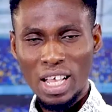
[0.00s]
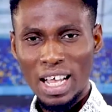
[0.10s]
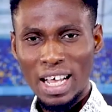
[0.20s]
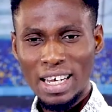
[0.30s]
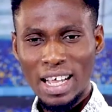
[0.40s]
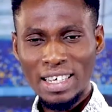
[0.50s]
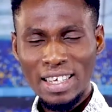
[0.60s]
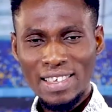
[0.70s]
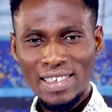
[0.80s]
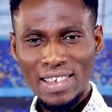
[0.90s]
And
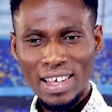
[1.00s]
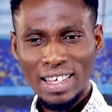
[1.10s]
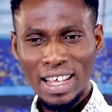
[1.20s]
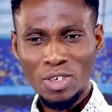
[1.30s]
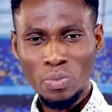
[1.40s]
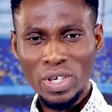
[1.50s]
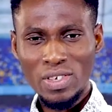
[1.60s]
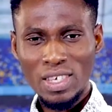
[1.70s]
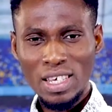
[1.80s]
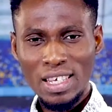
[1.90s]
it's sad that we
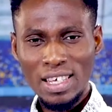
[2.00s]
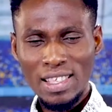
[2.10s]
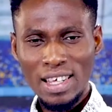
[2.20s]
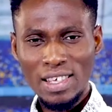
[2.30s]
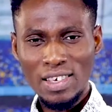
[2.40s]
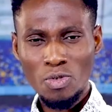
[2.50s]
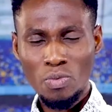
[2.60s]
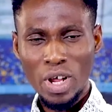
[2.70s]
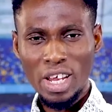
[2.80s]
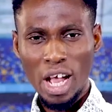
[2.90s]
see these things
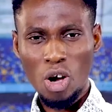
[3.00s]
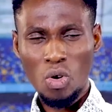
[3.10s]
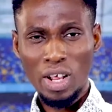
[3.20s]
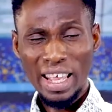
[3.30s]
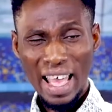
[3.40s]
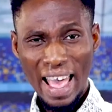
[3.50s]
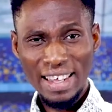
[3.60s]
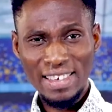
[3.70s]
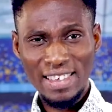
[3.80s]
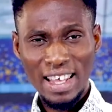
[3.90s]
rear their ugly
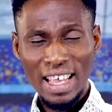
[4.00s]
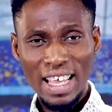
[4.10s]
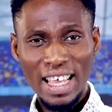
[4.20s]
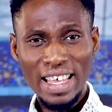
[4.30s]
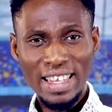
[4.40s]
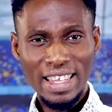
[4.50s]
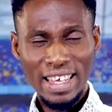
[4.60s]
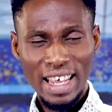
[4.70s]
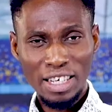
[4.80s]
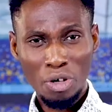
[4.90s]
heads in the
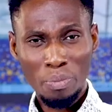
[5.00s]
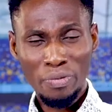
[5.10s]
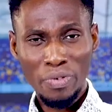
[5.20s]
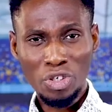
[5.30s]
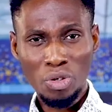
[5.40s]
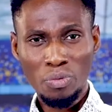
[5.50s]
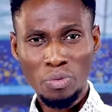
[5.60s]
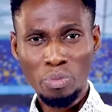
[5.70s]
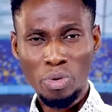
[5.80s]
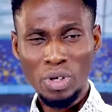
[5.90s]
Nigerian Professional
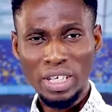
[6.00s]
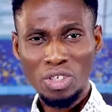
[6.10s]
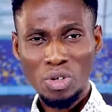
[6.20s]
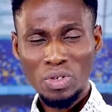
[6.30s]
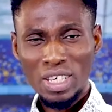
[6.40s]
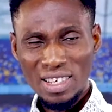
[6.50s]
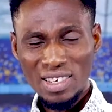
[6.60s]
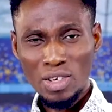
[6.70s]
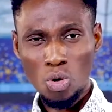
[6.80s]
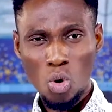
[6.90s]
Football League. You know, this
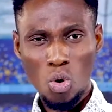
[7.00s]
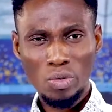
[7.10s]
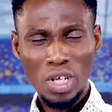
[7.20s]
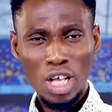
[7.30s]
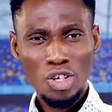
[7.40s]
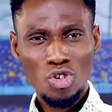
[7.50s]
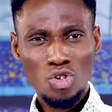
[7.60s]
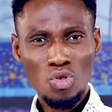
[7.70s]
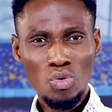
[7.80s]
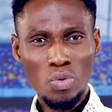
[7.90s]
is a call
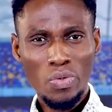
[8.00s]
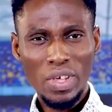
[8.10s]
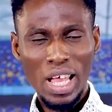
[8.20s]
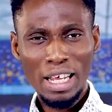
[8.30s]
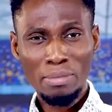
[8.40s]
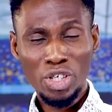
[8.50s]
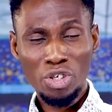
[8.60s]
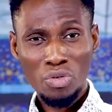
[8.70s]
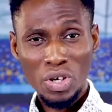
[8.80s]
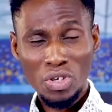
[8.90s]
to the
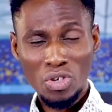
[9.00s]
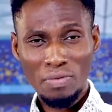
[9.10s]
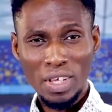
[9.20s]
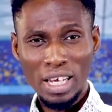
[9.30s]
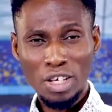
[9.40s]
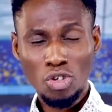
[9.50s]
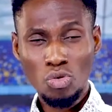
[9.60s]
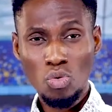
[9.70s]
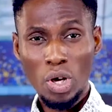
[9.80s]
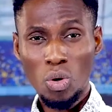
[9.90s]
administrators of the league to
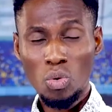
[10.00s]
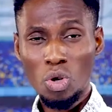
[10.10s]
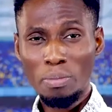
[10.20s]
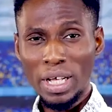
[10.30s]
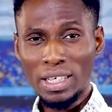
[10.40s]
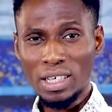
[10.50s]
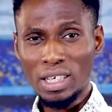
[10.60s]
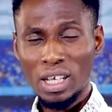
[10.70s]
do a whole lot better,